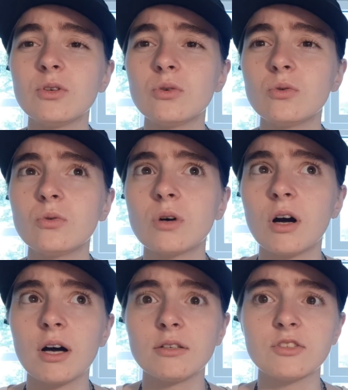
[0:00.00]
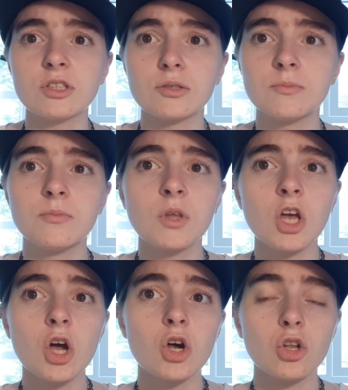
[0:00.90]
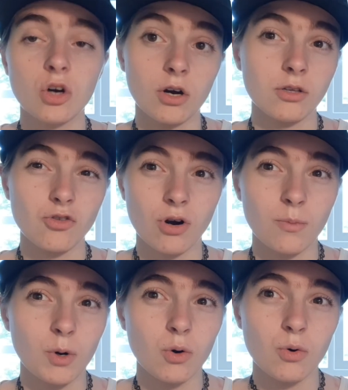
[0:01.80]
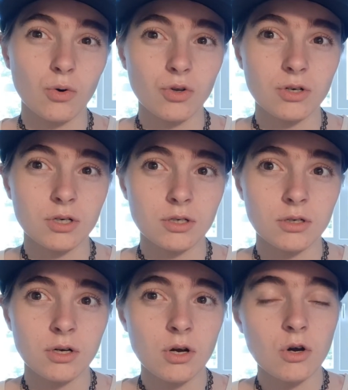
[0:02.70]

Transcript: you, as a non-trauma holder,